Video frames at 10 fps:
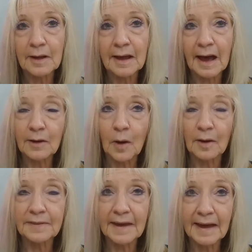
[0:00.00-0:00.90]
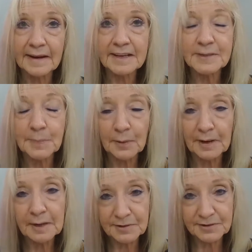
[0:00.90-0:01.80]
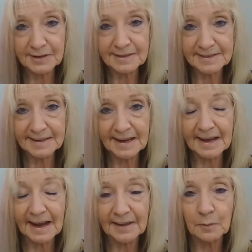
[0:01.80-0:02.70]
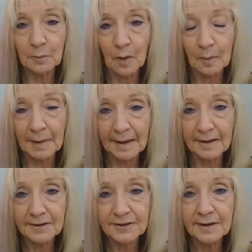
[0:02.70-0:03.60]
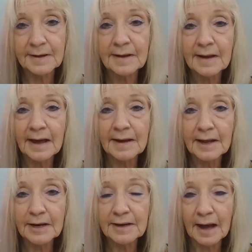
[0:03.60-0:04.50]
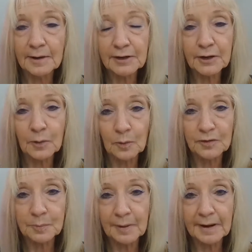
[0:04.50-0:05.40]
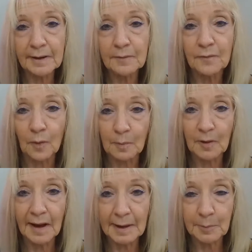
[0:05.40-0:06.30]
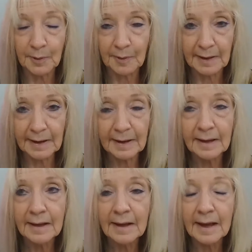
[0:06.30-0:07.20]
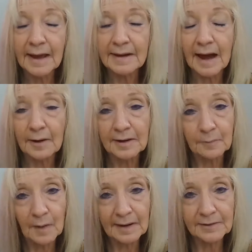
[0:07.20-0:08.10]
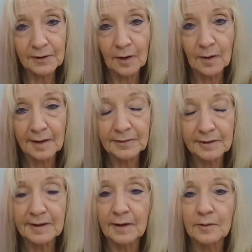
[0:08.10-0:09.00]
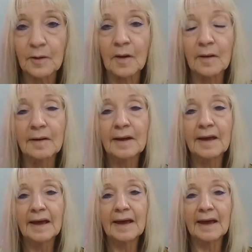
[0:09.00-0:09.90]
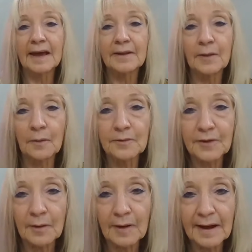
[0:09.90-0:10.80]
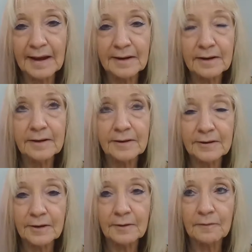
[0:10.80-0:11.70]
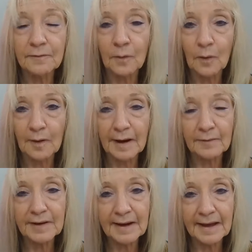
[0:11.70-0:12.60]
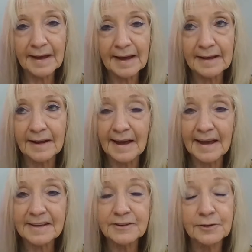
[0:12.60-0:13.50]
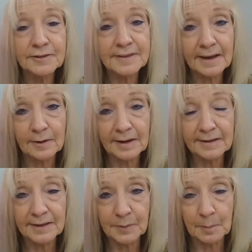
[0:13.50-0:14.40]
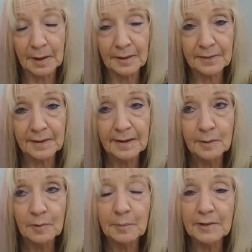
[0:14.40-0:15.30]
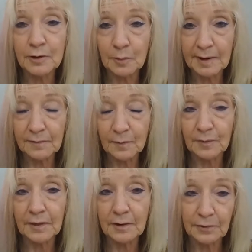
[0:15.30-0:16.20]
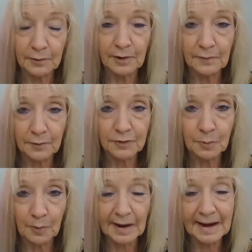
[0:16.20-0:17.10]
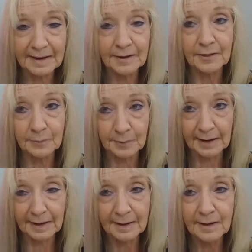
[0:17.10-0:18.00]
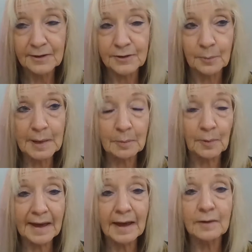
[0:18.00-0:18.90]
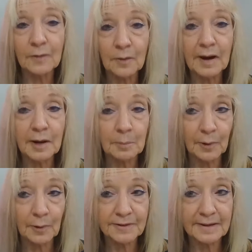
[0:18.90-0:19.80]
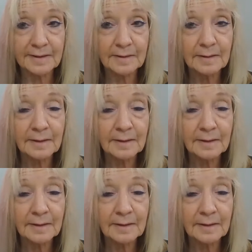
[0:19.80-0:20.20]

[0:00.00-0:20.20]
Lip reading: I call it the Annex Building, the Michigan City at 8th and Wabash, and then down at the Cool Spring former library, and down at Wanata at the town hall. And those are 8 to 4 every day, and the last 2 Saturdays of the month would be the 24th and the 31st were 8 to 3. So people can vote in person.